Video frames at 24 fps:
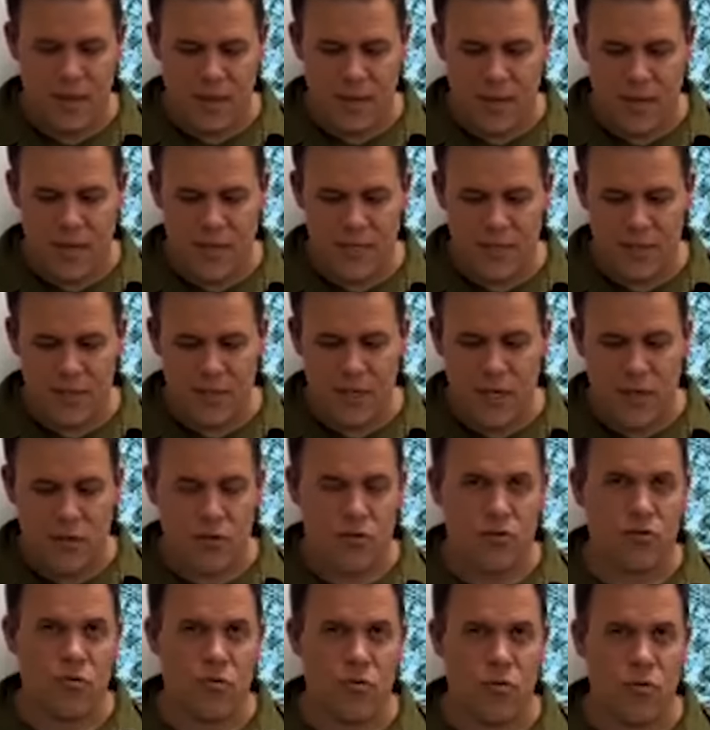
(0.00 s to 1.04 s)
case
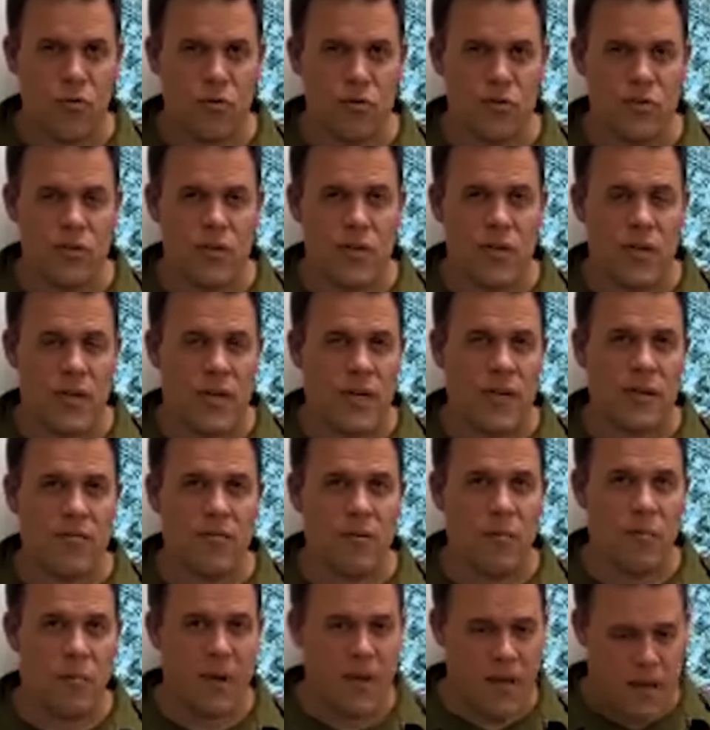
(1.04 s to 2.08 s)
schools and
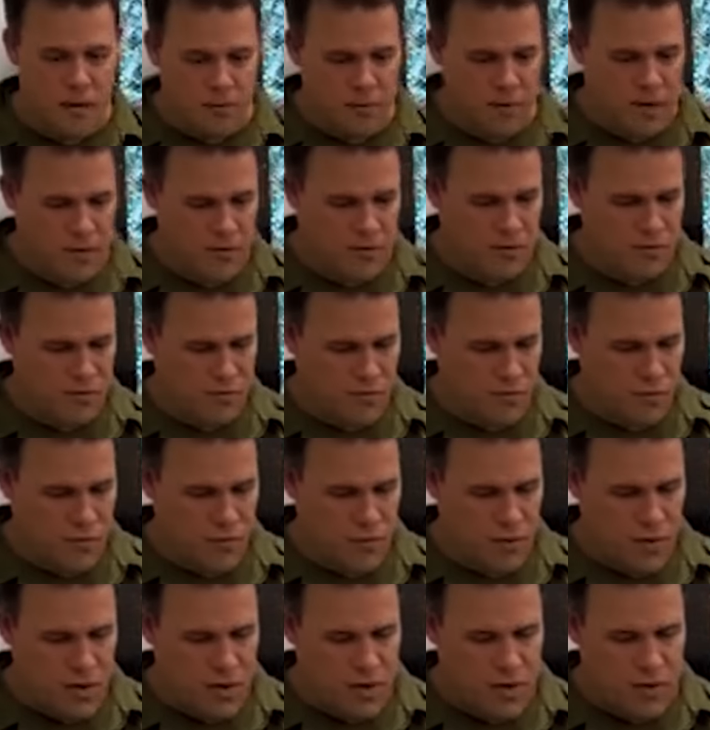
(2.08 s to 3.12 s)
even playgrounds
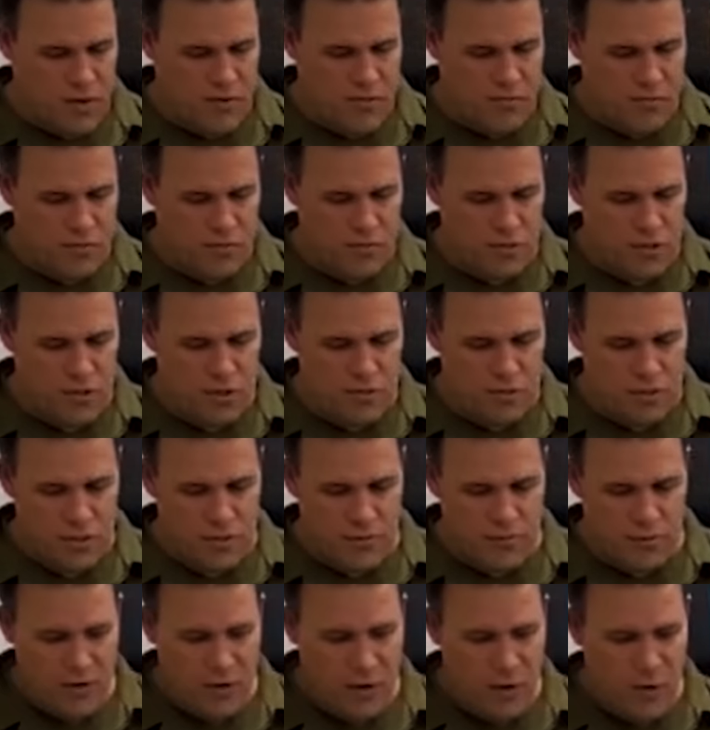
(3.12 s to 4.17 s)
for children.
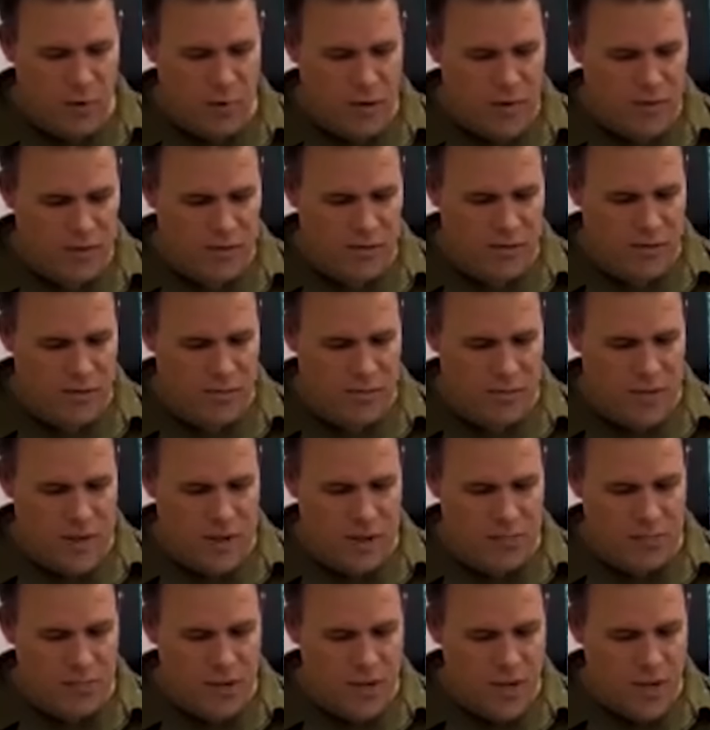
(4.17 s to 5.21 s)
If we go back to the
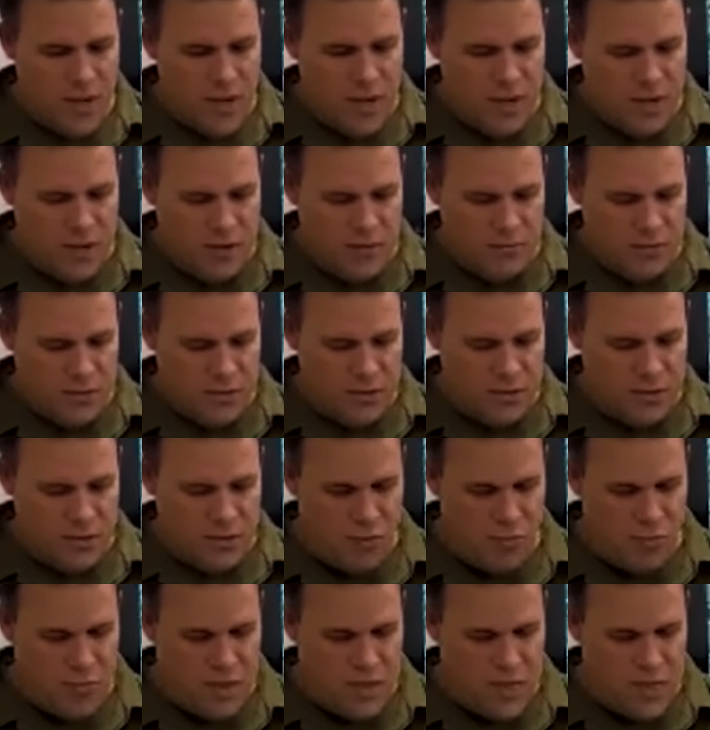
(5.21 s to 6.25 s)
map and if we
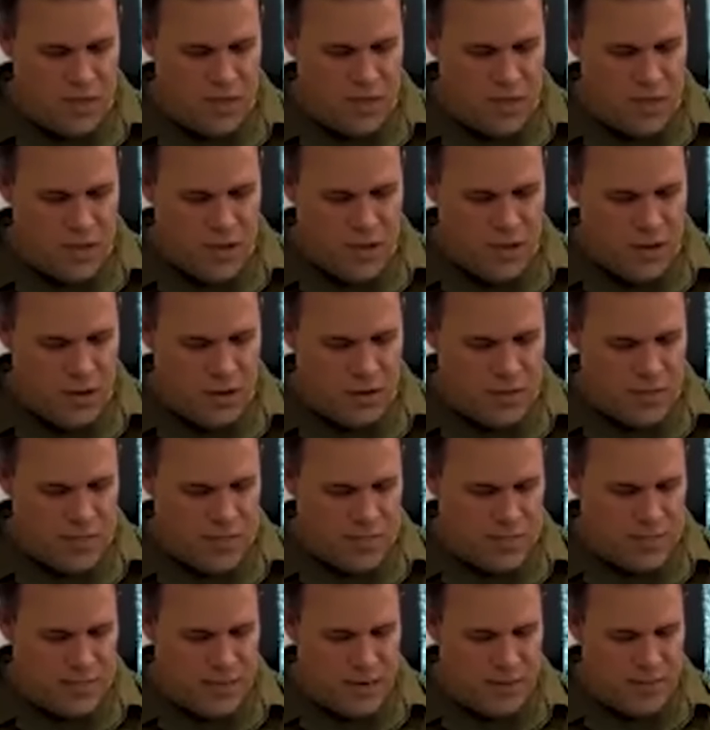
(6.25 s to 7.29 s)
zoom in on
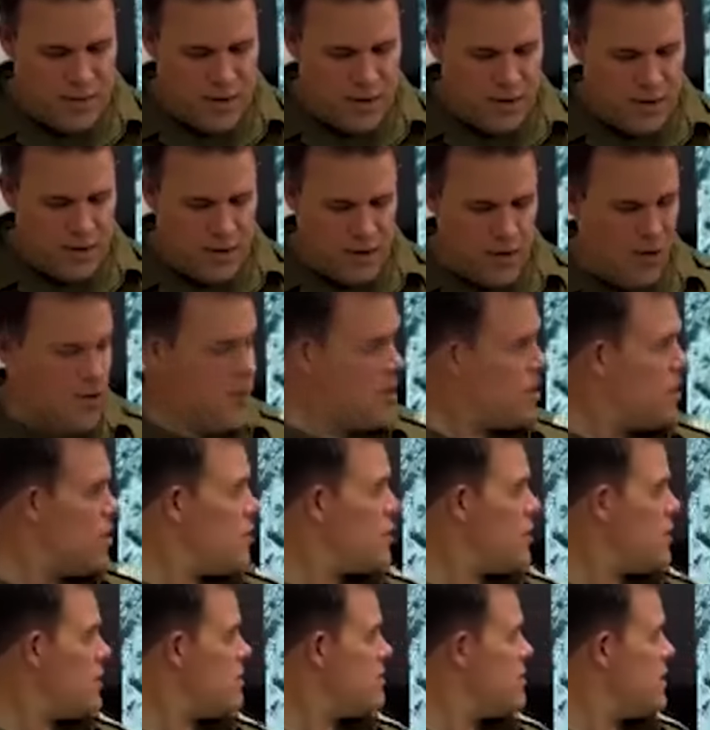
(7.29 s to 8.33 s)
that same area,
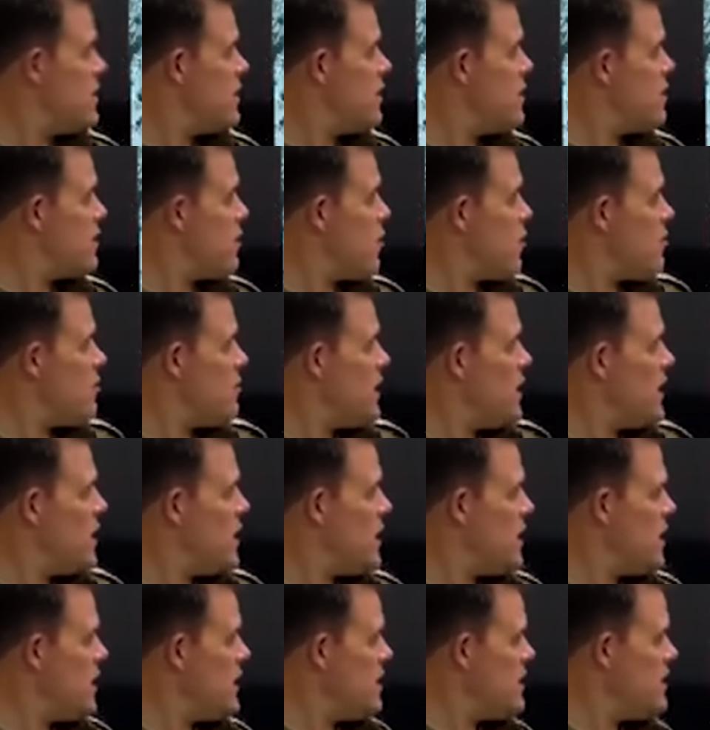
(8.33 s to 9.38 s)
you can see that there are
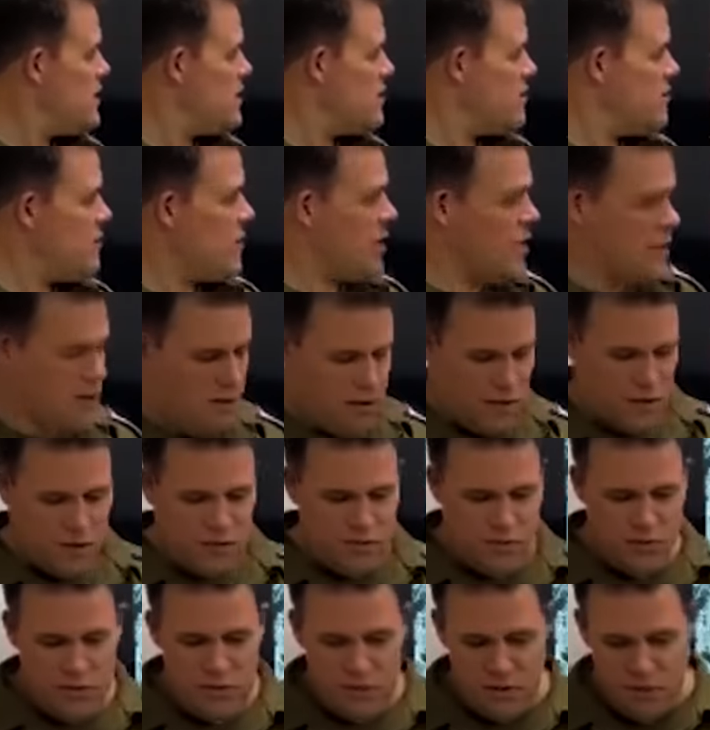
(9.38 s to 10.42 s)
many civilian
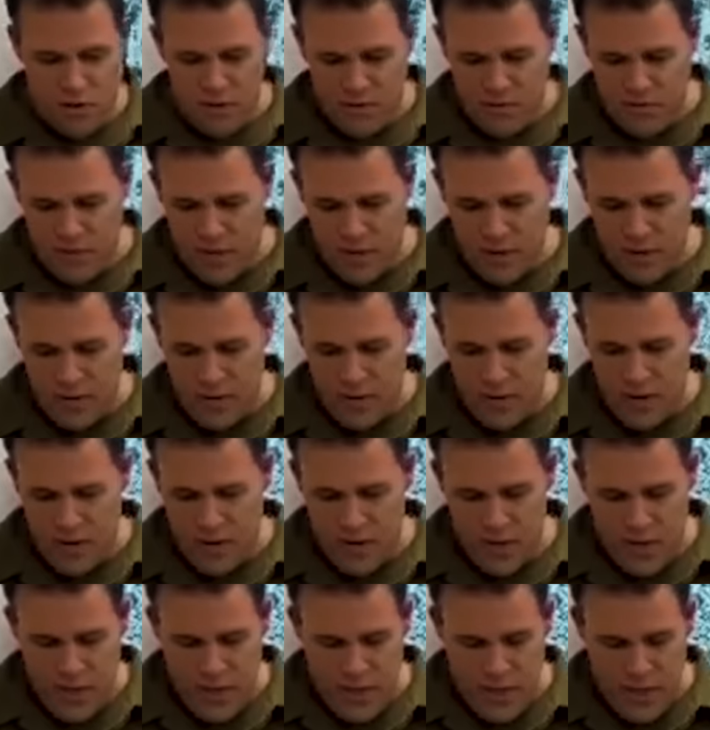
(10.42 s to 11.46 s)
uses of the area.